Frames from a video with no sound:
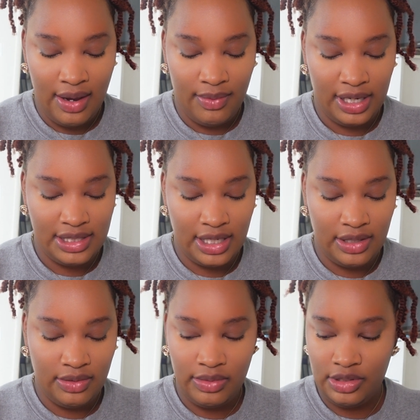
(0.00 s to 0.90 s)
When I tell
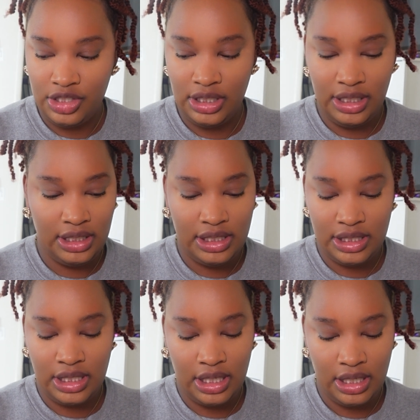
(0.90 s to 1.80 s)
you she
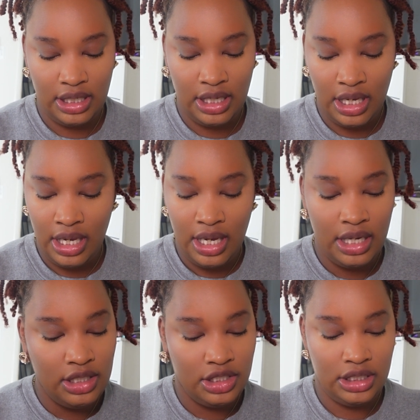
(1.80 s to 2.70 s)
eats,
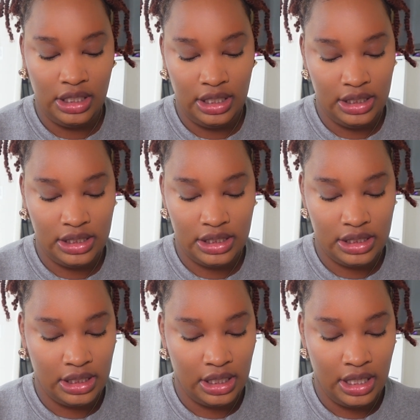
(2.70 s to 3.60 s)
she eats.